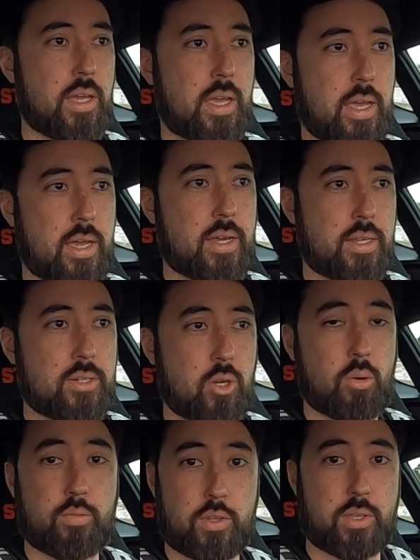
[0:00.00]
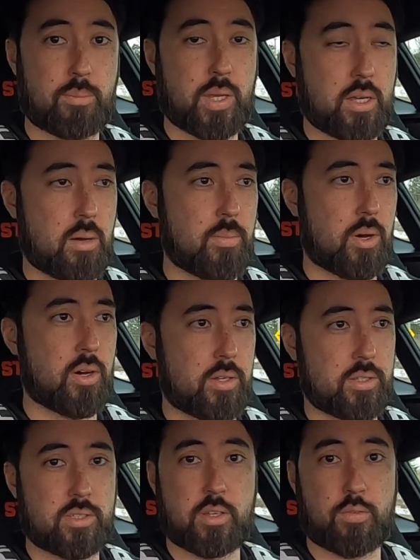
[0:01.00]
and hopefully you can pick up on
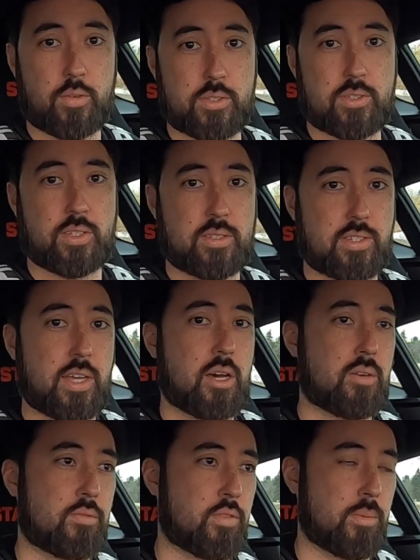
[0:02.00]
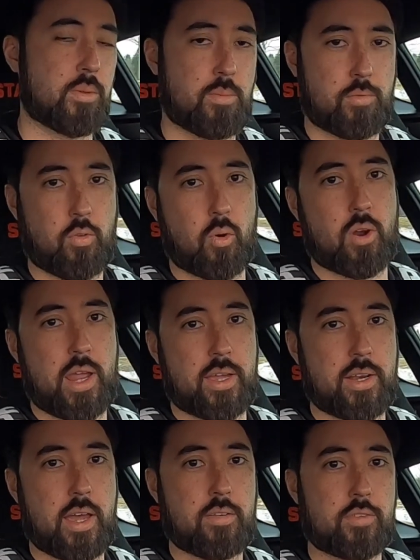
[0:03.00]
the difference in sound from the before
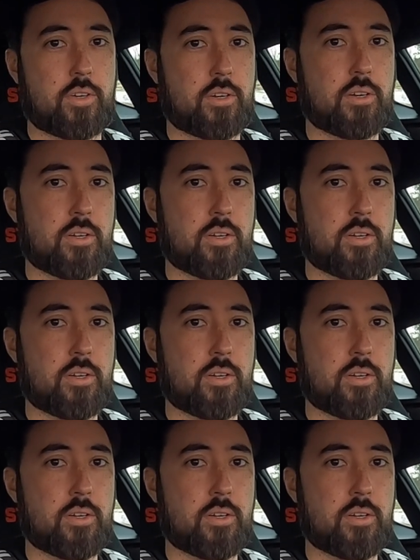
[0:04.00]
and after.